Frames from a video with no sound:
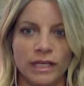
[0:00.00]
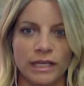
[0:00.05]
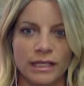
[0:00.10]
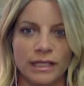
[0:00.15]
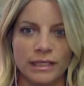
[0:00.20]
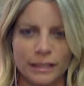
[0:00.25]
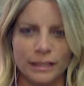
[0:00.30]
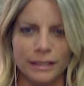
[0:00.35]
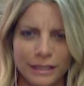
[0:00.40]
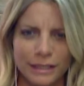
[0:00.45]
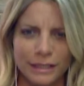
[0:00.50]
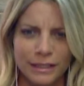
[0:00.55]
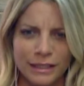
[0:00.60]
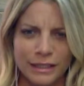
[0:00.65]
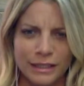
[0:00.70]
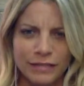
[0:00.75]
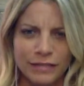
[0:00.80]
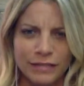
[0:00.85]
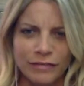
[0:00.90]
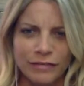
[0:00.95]
Like,
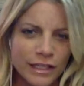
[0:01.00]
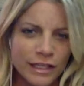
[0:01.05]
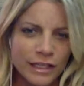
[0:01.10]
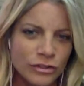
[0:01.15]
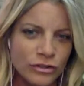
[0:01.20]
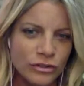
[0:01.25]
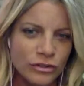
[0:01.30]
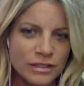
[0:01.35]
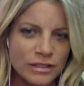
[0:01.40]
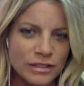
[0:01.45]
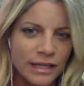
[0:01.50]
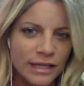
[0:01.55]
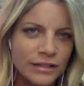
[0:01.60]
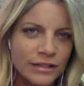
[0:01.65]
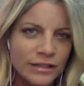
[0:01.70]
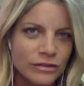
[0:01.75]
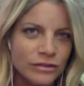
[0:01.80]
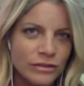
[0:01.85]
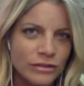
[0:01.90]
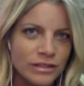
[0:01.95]
if he can do this, I
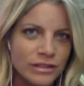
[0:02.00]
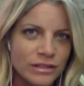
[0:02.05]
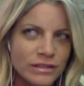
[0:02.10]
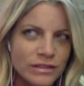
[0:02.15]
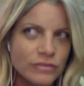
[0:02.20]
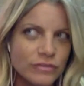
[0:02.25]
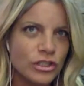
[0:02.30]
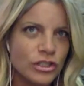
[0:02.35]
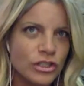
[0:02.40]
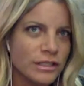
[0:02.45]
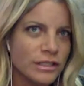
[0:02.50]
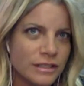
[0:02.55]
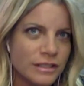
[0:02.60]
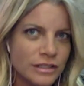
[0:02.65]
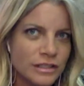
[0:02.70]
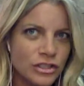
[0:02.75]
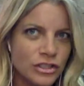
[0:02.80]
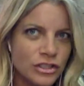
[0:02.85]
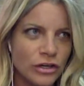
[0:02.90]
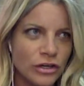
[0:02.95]
can do this. If she can
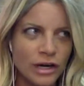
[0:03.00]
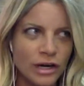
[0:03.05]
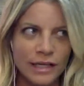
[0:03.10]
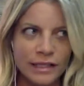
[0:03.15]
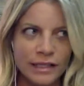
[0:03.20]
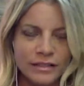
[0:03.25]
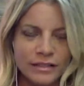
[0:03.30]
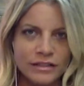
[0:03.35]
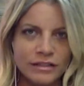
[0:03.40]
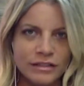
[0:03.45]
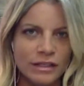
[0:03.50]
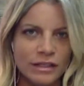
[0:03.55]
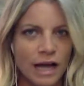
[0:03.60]
teach yoga, I can teach.